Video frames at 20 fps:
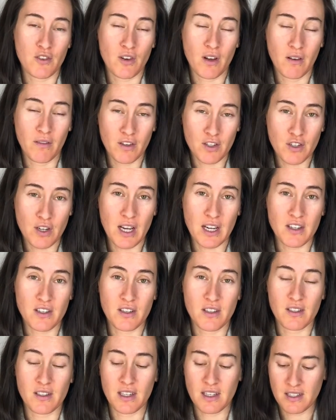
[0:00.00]
of
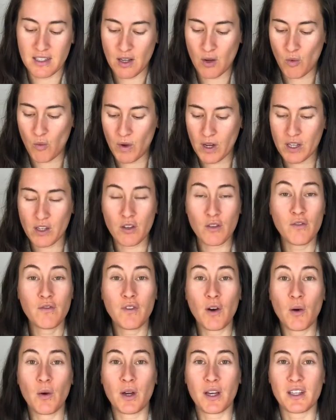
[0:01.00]
attraction says that when you
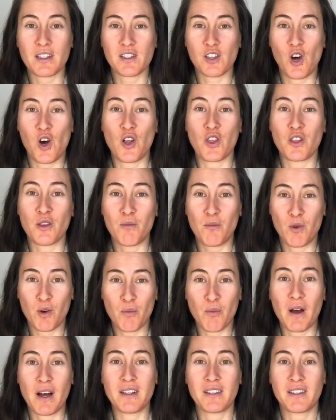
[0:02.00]
focus on the more
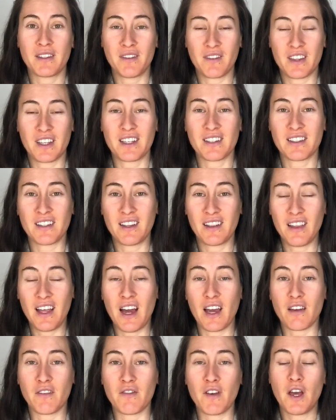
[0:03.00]
positive things in
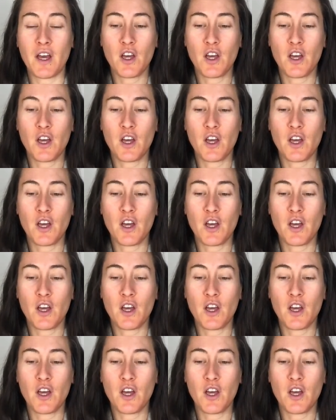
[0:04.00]
life,